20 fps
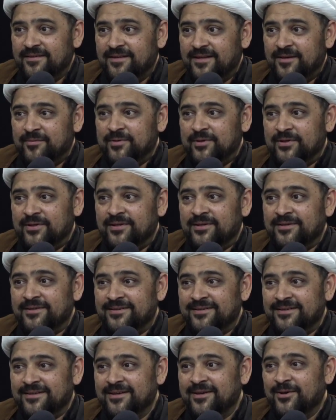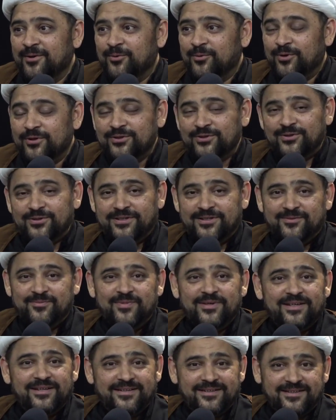I mean, what could it
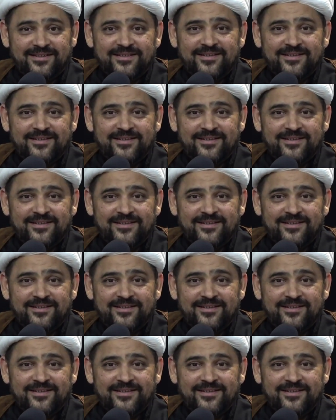be?